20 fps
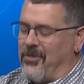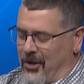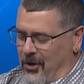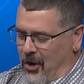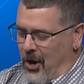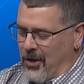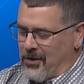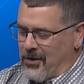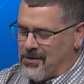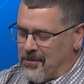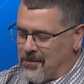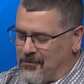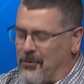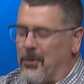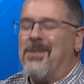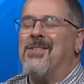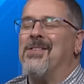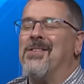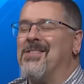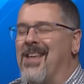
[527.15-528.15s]
there are some
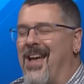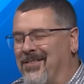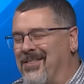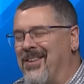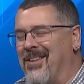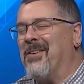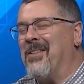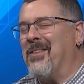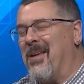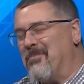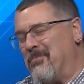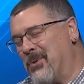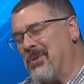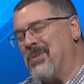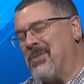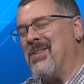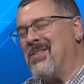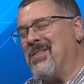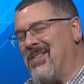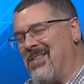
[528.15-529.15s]
voices out there that
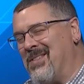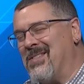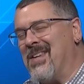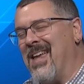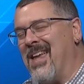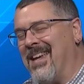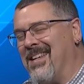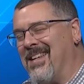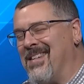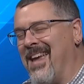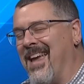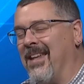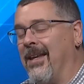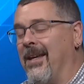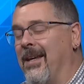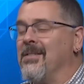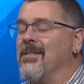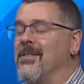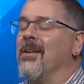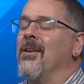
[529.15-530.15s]
persist in saying it's
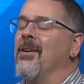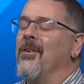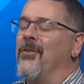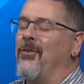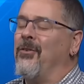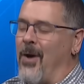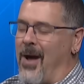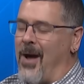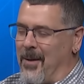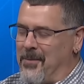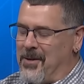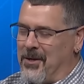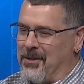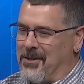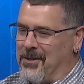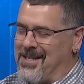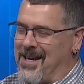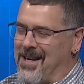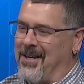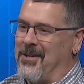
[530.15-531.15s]
aliens. So I'm here
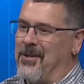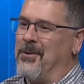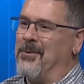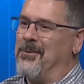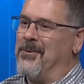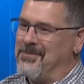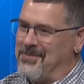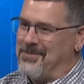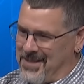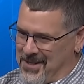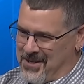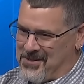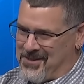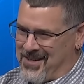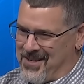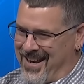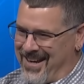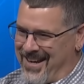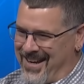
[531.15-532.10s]
to tell you, it's not